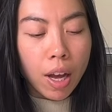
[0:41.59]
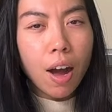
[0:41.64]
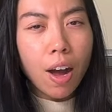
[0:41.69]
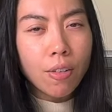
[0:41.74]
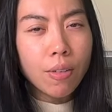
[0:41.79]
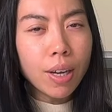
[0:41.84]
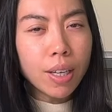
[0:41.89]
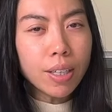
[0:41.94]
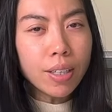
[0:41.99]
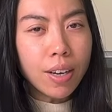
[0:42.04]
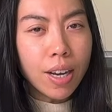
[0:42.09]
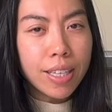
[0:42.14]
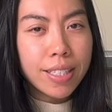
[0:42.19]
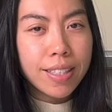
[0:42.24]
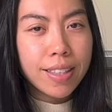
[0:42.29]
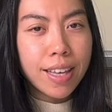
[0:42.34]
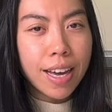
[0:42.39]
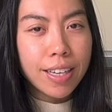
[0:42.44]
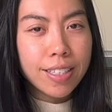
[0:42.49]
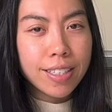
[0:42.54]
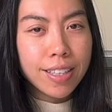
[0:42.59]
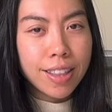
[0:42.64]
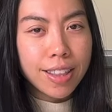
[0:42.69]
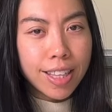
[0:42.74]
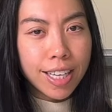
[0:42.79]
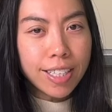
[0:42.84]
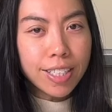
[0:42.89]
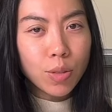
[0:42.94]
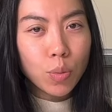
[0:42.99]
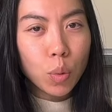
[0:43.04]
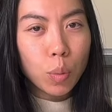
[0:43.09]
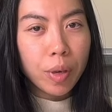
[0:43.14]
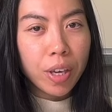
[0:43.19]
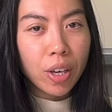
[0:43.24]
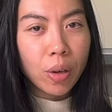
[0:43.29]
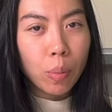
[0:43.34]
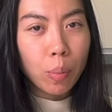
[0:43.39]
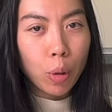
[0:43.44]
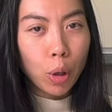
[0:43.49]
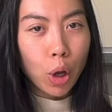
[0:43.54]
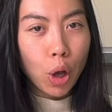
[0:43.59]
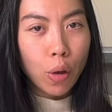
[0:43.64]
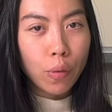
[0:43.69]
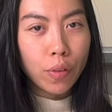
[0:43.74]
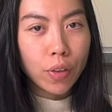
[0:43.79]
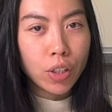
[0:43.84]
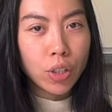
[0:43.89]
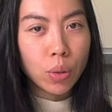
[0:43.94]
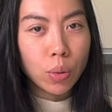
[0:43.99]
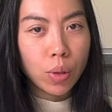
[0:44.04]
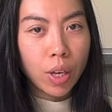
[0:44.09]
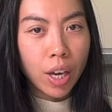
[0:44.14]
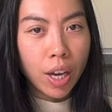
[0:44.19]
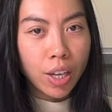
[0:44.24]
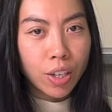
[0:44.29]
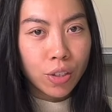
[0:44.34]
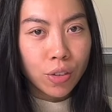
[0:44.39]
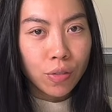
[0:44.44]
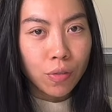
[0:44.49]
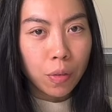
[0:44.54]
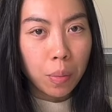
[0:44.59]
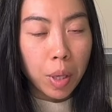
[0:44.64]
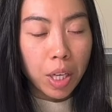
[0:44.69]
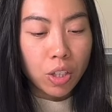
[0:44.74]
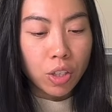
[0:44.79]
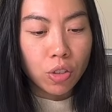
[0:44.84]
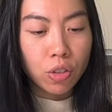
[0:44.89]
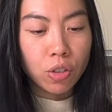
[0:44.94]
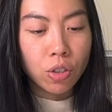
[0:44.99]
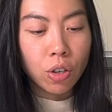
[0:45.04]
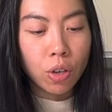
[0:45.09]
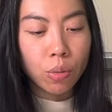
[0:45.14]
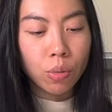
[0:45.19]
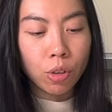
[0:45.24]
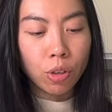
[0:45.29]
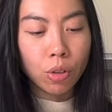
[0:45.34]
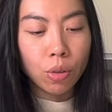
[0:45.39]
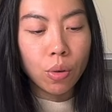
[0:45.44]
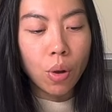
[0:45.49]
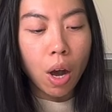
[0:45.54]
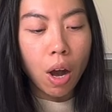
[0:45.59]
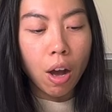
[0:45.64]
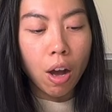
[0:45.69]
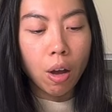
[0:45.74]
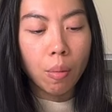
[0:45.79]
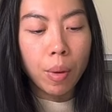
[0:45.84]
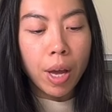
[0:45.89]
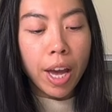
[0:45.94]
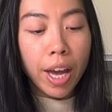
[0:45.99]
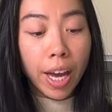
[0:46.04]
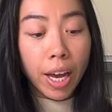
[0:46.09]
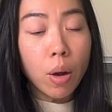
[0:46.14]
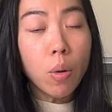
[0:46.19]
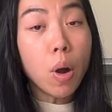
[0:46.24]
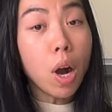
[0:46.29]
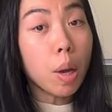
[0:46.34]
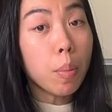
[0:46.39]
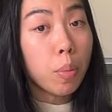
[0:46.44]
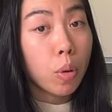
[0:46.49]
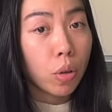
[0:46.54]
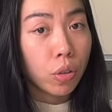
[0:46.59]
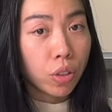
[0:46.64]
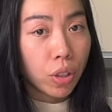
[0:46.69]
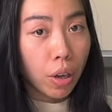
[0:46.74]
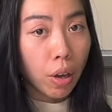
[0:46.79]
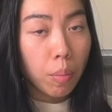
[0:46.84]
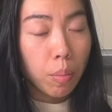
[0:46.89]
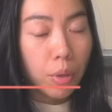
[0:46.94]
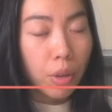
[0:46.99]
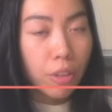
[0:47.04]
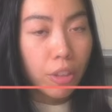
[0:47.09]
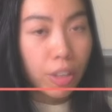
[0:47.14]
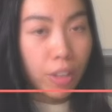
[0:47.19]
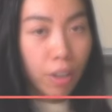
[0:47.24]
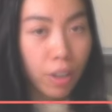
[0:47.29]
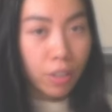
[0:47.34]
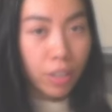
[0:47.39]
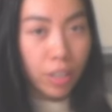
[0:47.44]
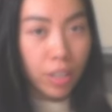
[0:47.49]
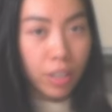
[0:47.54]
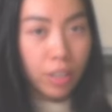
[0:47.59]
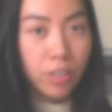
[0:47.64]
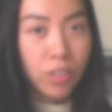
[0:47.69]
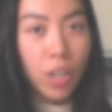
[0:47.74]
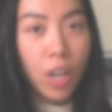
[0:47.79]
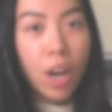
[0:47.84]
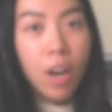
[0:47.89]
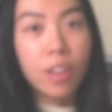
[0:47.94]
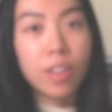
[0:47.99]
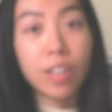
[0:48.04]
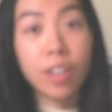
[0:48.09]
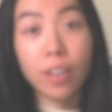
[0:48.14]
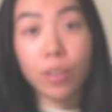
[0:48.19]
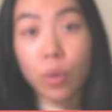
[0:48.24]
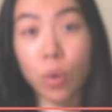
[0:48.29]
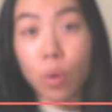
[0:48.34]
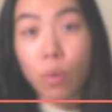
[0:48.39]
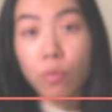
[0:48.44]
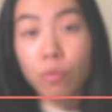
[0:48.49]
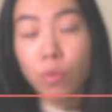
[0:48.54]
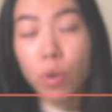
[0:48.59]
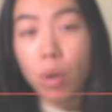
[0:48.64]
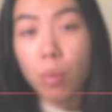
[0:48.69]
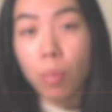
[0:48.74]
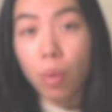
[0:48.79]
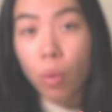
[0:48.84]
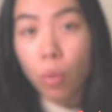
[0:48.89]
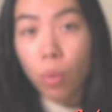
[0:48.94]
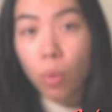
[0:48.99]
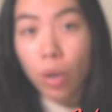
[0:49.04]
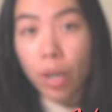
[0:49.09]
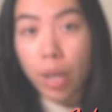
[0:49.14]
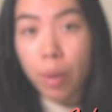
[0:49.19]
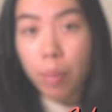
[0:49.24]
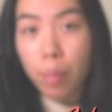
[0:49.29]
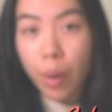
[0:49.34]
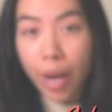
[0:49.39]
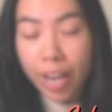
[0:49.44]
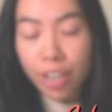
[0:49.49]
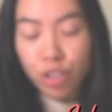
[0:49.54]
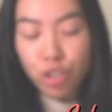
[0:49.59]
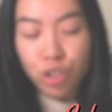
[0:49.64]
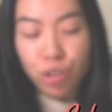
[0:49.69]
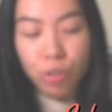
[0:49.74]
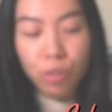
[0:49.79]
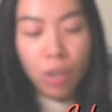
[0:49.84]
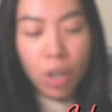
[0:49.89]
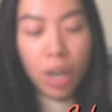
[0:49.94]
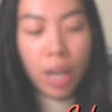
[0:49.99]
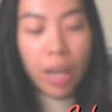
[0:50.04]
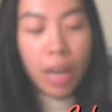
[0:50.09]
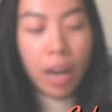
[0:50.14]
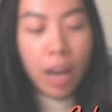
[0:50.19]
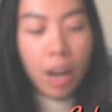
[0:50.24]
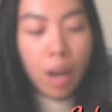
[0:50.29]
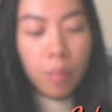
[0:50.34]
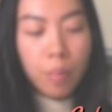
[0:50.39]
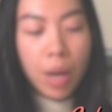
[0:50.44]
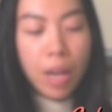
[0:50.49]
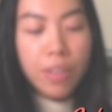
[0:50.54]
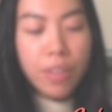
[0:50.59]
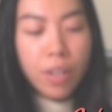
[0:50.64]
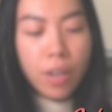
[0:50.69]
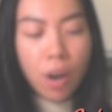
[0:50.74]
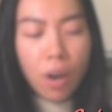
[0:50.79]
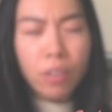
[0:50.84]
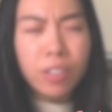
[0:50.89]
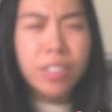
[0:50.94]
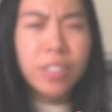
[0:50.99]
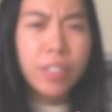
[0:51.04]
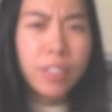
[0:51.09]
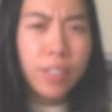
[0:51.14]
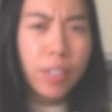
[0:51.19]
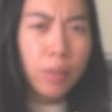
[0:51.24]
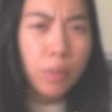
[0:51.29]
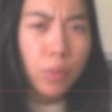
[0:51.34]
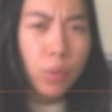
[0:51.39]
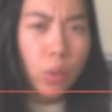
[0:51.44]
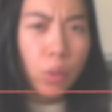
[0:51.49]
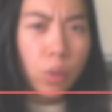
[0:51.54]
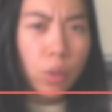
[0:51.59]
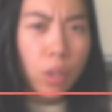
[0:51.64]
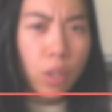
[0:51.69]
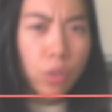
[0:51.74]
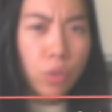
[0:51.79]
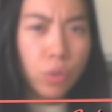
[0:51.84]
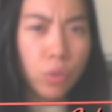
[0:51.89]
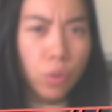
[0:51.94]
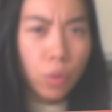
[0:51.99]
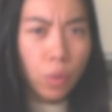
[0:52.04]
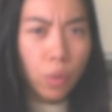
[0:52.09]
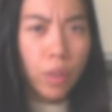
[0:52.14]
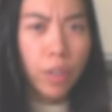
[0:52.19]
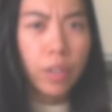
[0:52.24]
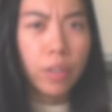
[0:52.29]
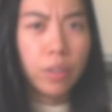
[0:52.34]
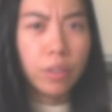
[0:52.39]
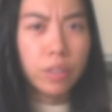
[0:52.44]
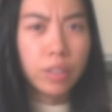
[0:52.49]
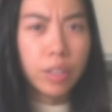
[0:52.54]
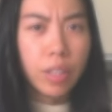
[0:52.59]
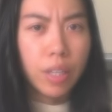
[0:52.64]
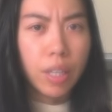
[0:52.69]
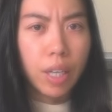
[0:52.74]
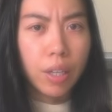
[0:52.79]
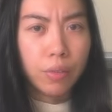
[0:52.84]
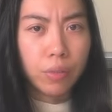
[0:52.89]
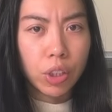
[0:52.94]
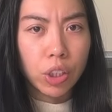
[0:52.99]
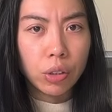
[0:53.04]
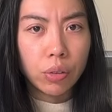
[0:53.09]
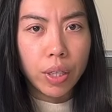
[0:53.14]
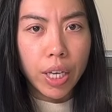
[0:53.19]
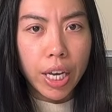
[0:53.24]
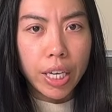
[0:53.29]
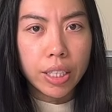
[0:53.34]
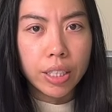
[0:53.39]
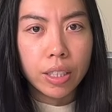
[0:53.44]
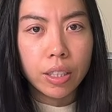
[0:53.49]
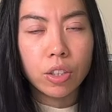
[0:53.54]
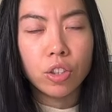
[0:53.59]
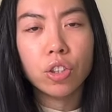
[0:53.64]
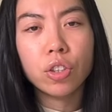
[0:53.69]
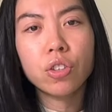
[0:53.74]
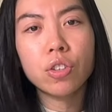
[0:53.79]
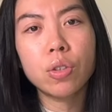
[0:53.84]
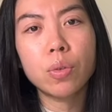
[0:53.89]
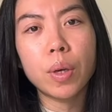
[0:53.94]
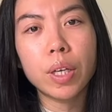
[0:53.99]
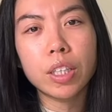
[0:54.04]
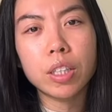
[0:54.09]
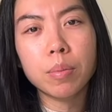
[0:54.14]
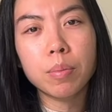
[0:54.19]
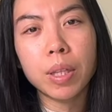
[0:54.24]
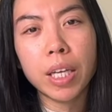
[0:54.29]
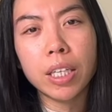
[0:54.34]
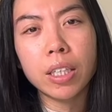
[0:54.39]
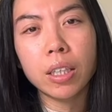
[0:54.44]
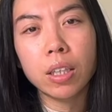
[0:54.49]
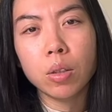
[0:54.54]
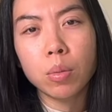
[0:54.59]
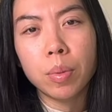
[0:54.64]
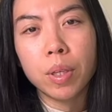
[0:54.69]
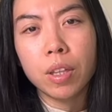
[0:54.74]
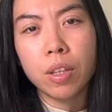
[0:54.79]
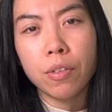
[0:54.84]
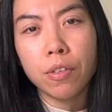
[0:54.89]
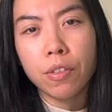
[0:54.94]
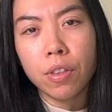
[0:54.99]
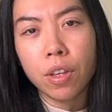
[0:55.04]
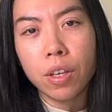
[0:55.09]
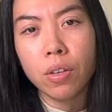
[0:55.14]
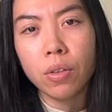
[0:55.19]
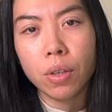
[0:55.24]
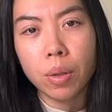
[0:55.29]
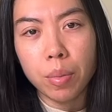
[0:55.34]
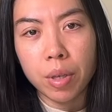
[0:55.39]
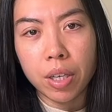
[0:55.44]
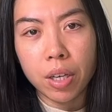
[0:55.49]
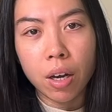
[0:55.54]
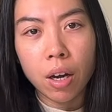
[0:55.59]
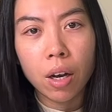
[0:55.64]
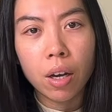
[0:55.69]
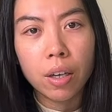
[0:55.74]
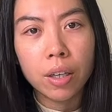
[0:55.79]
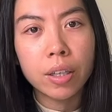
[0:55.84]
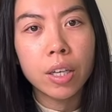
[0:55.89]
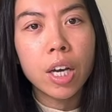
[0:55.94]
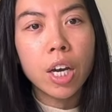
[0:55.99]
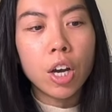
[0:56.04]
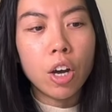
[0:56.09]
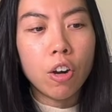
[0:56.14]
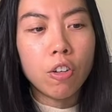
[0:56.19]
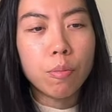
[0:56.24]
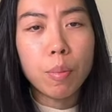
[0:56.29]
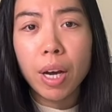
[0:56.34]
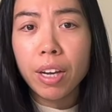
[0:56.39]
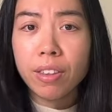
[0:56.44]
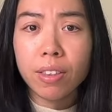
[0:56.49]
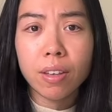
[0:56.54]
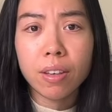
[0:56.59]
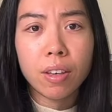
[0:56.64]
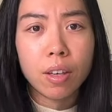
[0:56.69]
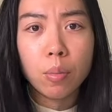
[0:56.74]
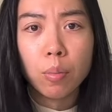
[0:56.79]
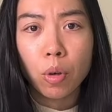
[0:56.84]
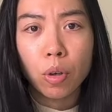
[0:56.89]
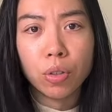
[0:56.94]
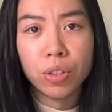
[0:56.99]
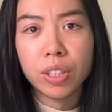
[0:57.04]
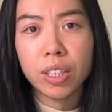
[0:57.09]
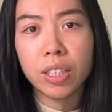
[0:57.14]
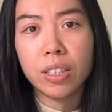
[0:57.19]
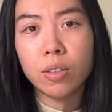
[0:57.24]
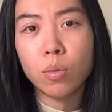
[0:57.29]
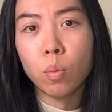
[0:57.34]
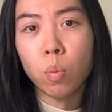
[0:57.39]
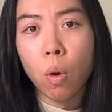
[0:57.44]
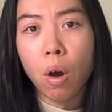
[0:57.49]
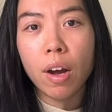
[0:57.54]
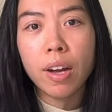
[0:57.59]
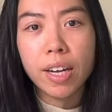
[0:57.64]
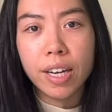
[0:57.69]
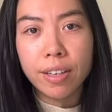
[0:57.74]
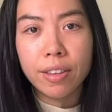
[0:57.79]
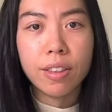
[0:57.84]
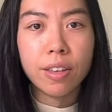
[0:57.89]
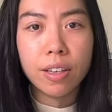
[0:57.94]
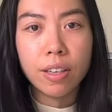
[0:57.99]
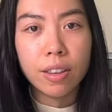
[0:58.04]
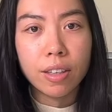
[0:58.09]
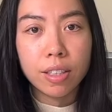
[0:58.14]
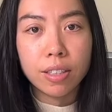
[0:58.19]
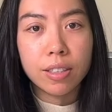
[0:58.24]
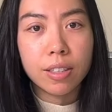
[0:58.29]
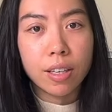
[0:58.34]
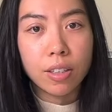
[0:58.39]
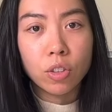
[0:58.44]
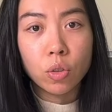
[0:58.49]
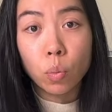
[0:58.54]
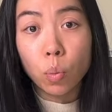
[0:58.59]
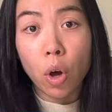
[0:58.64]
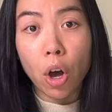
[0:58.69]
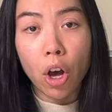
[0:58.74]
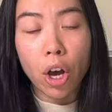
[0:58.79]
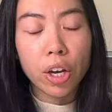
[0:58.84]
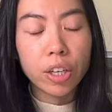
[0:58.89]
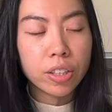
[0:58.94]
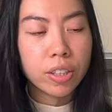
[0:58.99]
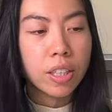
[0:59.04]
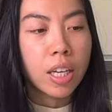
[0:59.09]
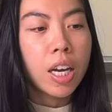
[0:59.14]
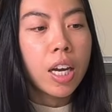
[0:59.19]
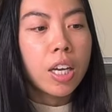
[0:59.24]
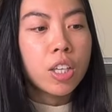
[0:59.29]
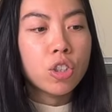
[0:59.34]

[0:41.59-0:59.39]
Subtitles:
I recognize that this will be a perfect occasion for me to show you how I pot up the cuttings that I got from Hoya Passion. There are several tutorials that I have created just to explain a little bit the theory behind of my thinking process, why I think these things works.